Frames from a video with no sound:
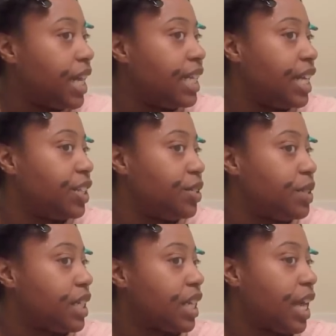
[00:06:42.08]
then
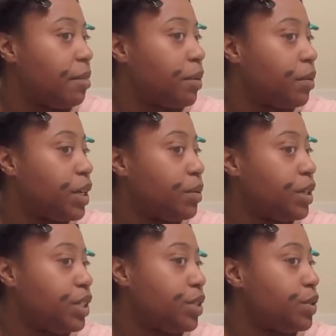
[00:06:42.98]
use the clamp. But what you
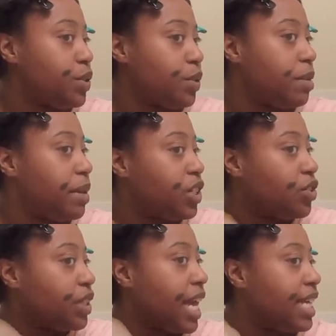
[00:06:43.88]
want to do is you want to make
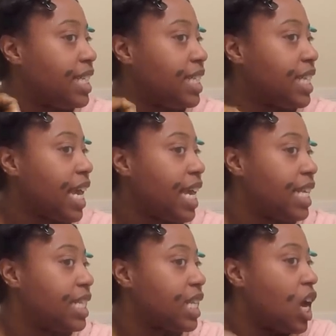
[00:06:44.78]
sure that it
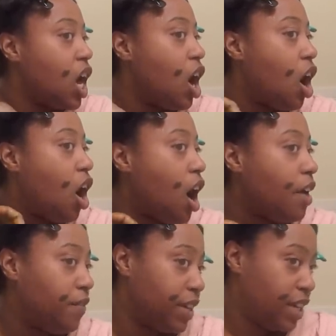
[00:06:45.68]
stays
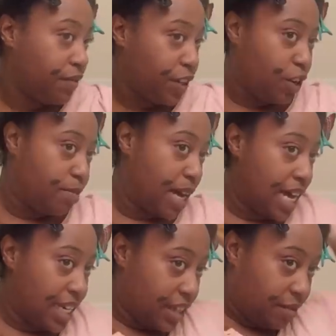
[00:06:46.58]
off of your
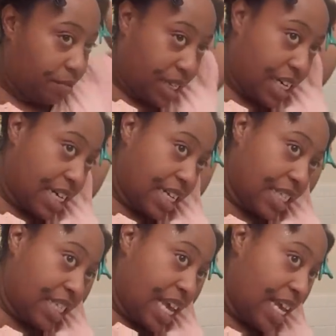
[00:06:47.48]
body,
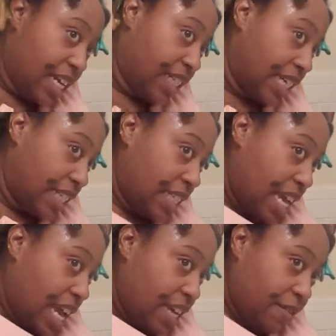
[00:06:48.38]
because henna does
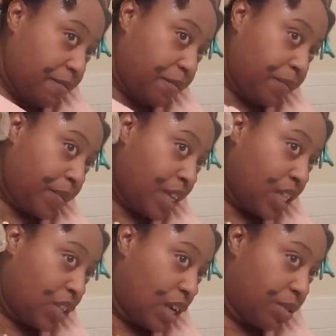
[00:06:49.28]
stain.
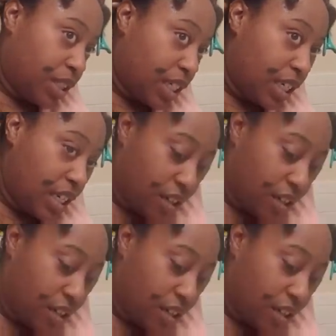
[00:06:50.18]
So I'm just going